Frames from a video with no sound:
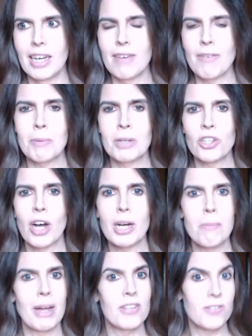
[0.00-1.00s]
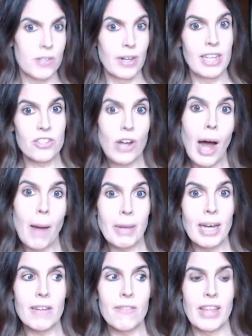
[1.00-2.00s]
if I'm going to talk about a serious
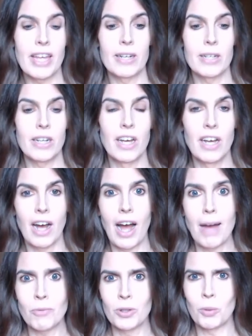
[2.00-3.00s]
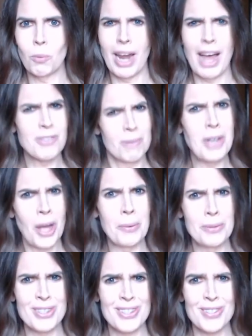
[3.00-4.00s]
topic, then I'm going to want to have some
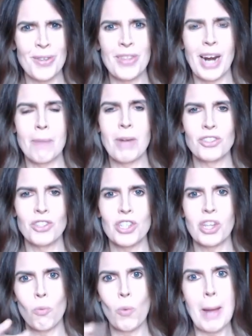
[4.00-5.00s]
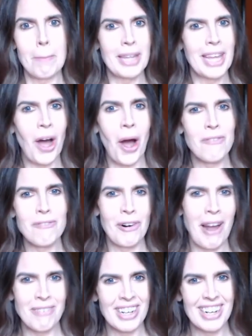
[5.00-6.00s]
notes so that I'm not just rambling on
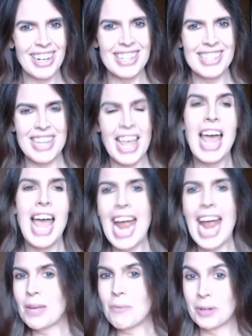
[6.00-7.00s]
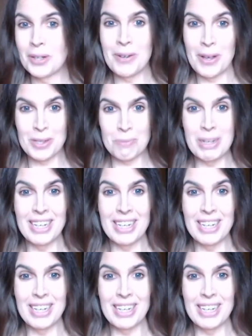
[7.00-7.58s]
forever, because anyone who knows me